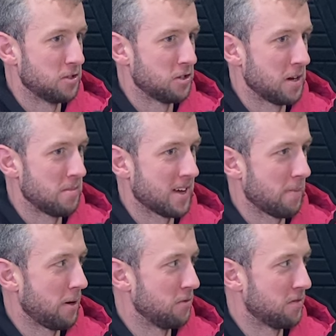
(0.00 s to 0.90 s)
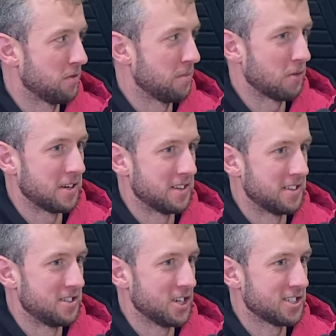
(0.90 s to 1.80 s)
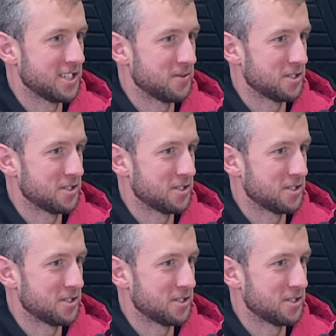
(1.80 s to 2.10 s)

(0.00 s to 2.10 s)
to try and make a pound from milking jerseys, yeah.